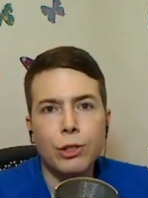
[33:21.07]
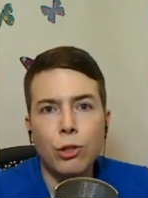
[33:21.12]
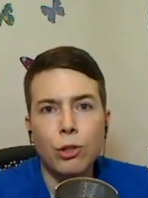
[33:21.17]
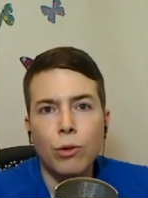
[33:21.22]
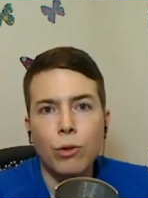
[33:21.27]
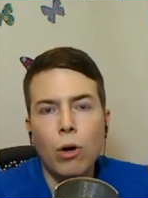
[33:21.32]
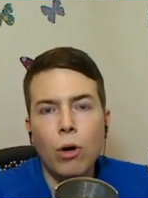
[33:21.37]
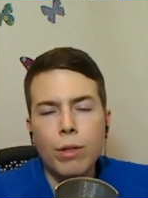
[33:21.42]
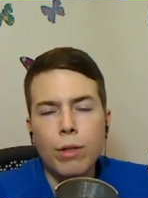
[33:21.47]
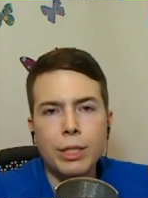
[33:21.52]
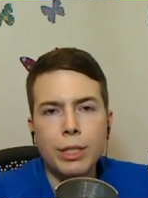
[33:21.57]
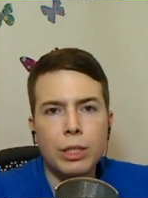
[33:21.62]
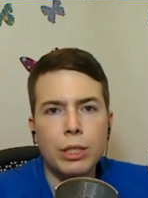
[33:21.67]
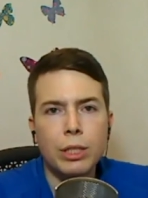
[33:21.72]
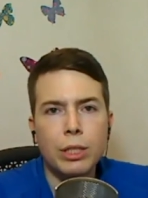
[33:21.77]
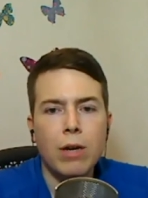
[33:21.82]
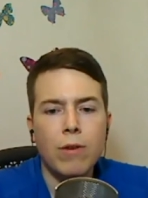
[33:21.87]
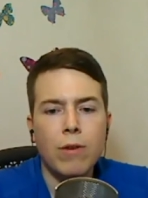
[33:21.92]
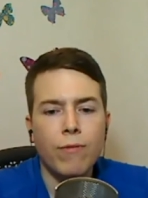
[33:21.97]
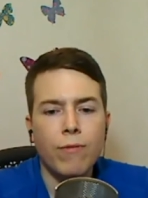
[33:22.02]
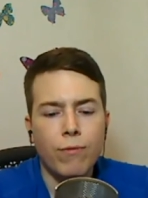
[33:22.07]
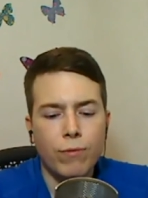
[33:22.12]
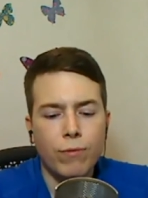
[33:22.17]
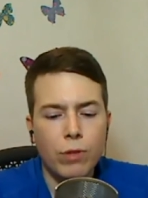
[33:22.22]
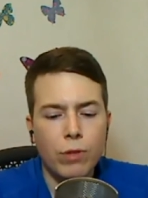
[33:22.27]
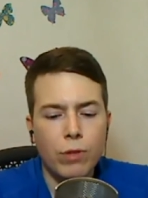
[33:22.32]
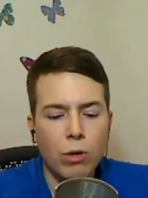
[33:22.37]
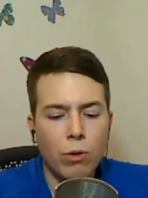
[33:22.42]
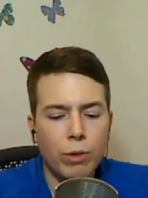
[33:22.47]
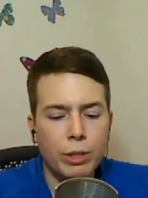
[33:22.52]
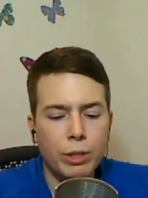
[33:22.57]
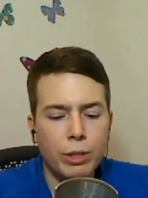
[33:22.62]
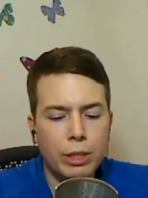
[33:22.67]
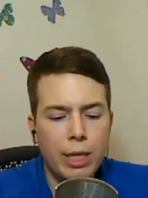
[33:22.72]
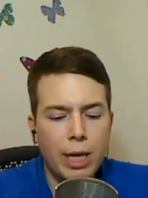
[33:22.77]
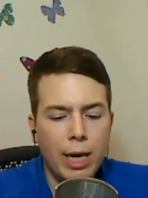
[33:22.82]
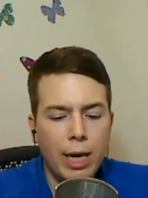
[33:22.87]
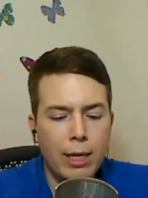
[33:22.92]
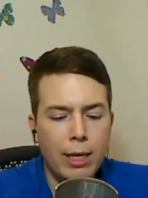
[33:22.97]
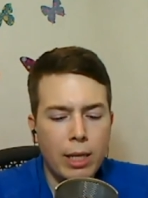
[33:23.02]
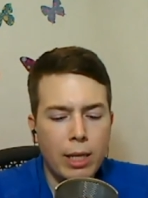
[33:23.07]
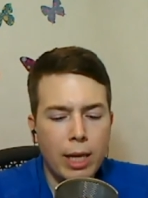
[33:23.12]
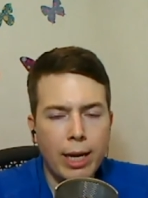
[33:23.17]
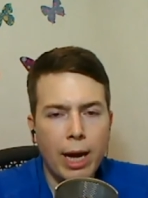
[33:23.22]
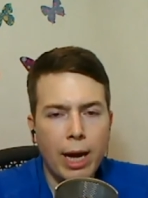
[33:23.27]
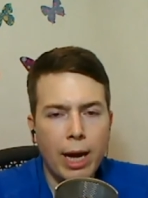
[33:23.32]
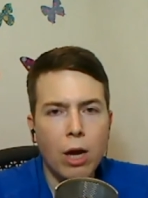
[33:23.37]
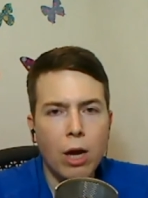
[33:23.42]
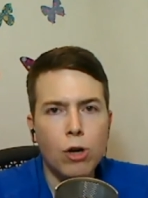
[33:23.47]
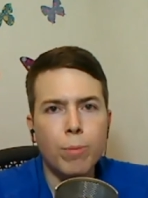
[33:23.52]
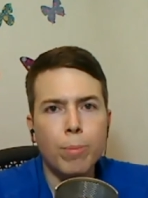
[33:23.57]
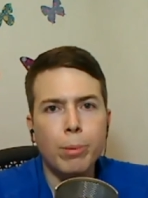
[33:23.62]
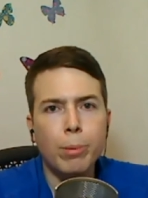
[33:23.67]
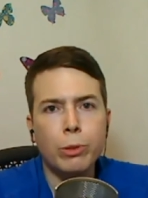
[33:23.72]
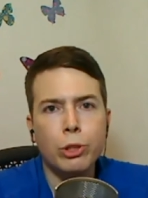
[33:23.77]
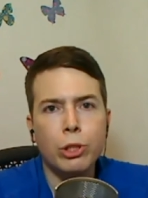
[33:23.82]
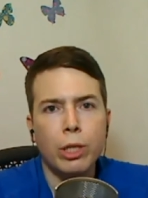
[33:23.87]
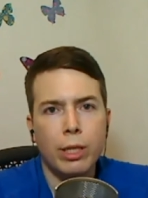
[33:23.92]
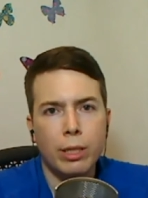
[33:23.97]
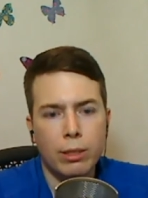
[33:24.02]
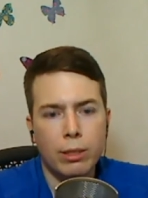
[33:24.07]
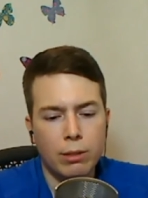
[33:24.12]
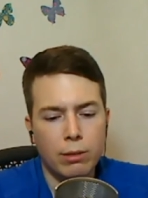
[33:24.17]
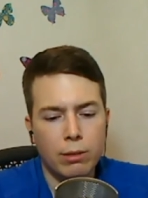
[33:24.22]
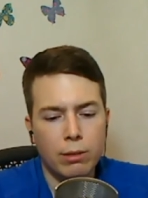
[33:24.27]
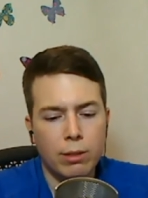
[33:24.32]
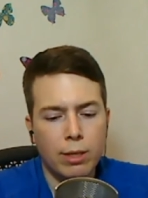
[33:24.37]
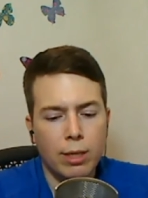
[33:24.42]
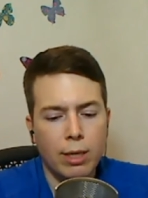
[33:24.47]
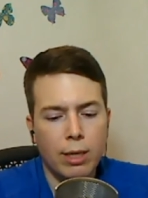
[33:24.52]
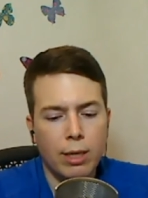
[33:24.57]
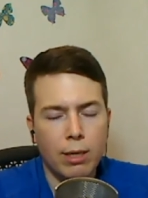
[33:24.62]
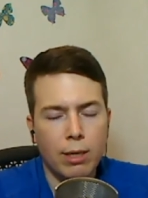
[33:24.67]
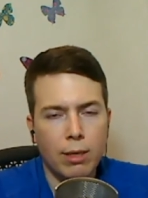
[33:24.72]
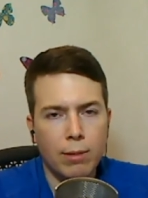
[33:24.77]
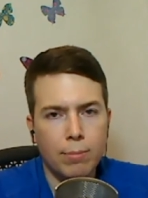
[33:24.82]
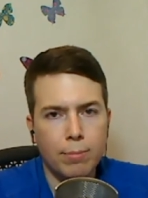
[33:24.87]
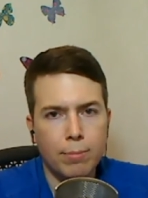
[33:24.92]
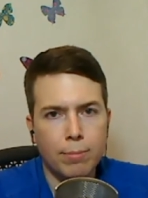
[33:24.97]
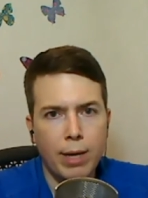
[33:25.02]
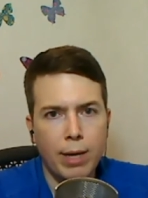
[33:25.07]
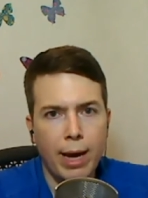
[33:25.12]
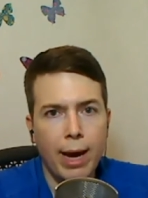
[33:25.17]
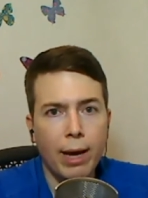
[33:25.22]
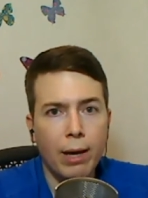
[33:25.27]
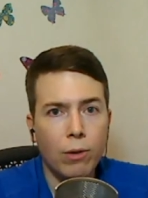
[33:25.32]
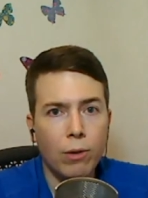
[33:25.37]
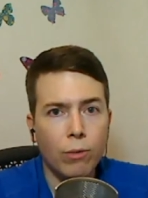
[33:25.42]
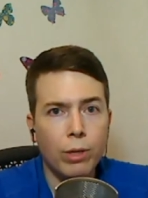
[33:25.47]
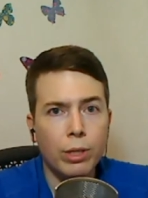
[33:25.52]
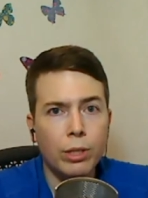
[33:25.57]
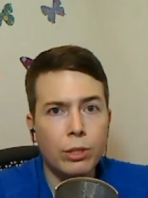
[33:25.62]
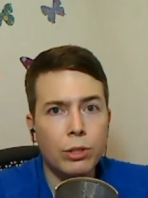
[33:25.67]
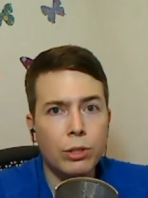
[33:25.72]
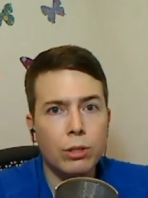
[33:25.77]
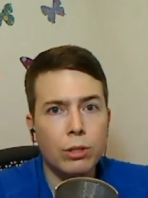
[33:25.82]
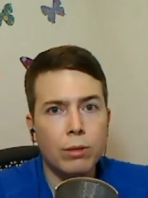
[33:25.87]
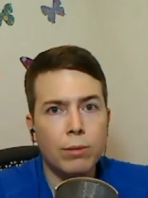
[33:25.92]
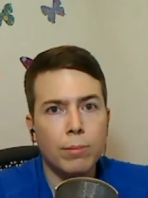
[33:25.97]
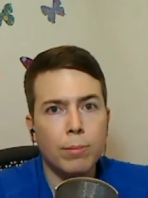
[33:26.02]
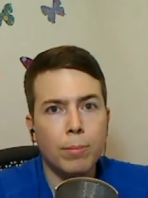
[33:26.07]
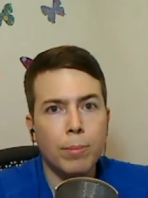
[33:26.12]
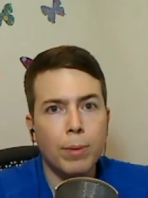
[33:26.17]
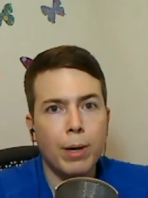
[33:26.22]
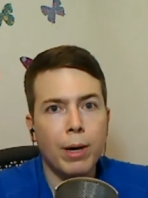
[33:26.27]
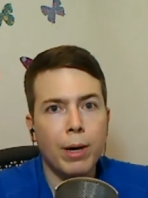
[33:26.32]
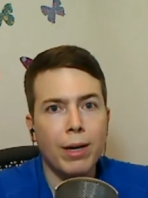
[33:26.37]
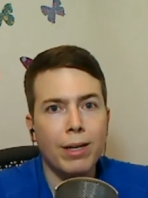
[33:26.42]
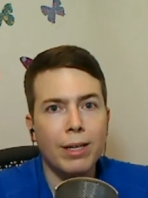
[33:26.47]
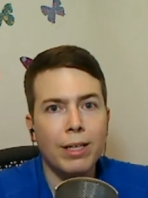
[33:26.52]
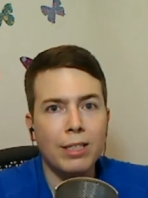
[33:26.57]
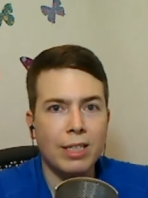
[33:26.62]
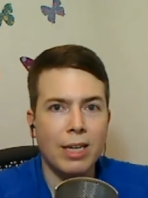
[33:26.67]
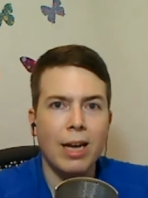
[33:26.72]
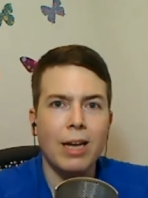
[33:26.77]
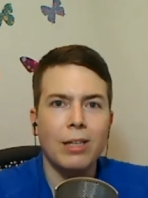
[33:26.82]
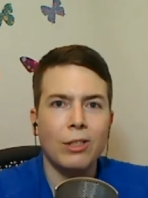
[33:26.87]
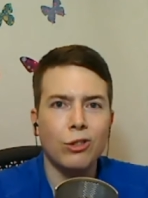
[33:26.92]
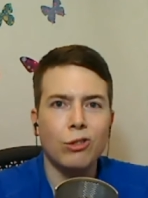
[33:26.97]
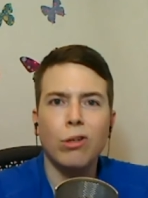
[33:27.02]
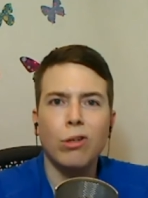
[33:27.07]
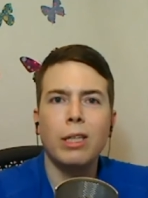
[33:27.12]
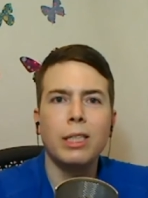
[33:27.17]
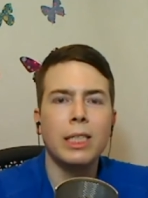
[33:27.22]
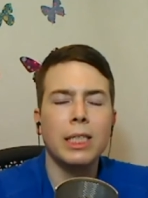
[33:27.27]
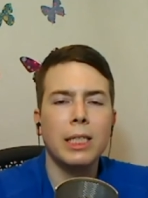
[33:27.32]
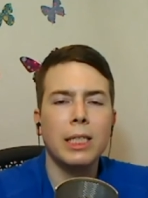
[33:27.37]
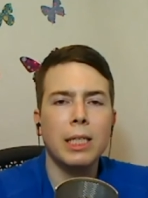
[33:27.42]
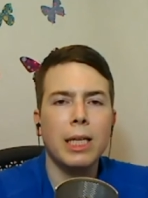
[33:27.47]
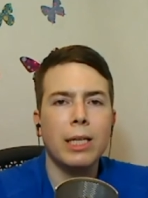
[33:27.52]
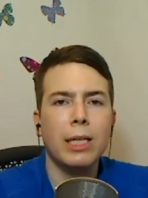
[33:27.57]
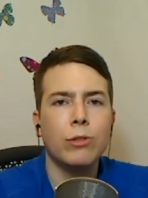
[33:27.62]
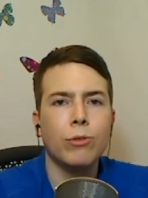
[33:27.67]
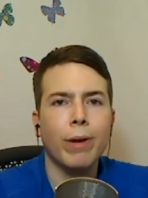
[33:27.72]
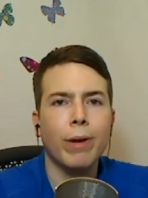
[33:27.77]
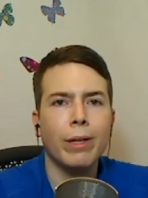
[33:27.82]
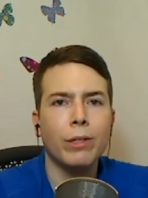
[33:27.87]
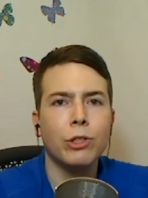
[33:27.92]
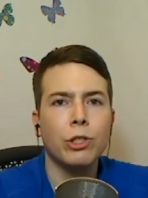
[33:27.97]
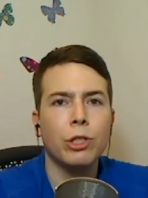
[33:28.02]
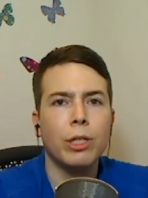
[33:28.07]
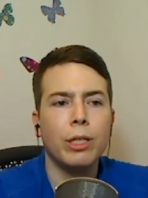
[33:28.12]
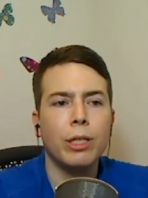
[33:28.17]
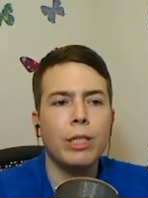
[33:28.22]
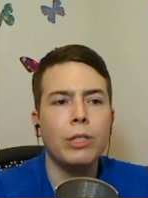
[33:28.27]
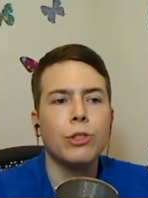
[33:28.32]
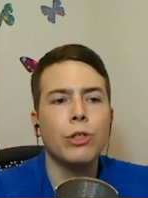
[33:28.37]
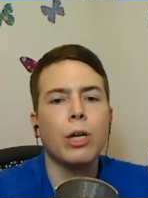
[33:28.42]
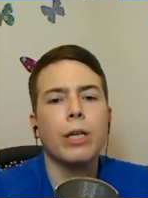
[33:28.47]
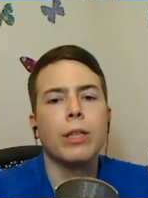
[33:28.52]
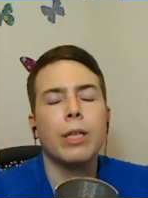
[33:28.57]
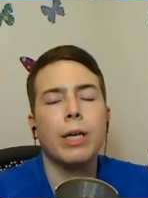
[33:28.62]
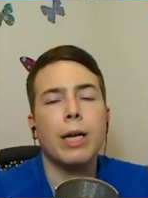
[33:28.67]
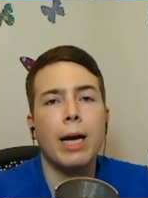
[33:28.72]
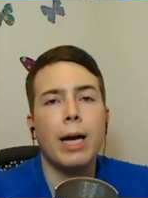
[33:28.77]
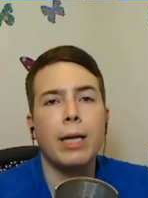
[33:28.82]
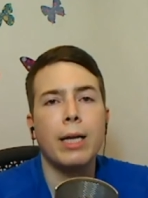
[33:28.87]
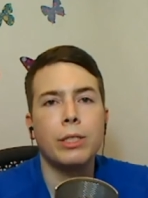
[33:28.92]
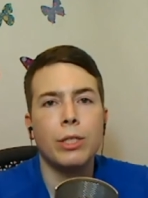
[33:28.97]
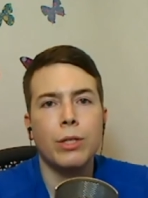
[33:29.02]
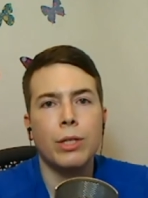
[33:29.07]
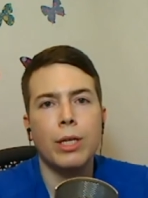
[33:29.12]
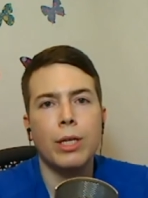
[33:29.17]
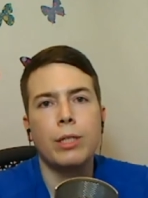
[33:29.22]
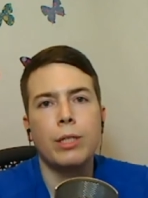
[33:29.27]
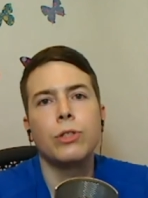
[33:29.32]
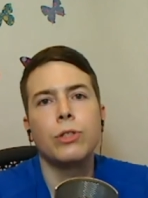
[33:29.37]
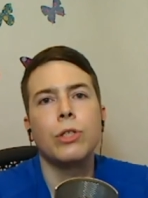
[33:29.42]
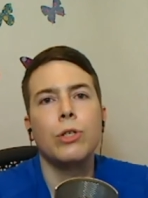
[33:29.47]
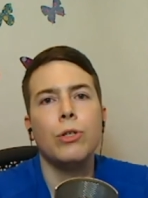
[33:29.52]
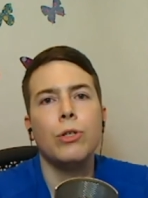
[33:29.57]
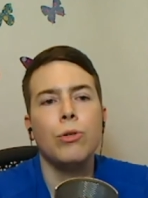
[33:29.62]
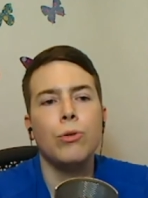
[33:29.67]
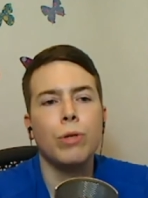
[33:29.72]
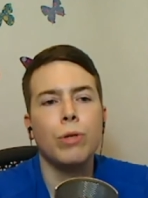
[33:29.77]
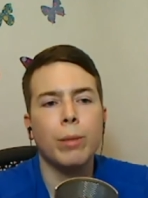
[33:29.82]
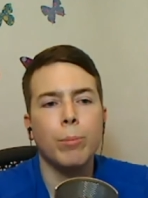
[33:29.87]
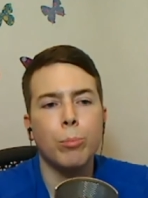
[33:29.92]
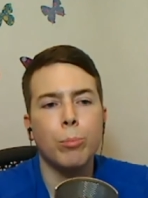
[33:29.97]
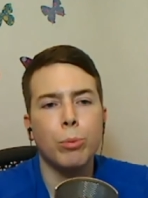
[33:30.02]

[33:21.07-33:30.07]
And so all this stuff, you know, it's not like 100% agorist, but it's kind of trending in that direction. And these are the kinds of things that you can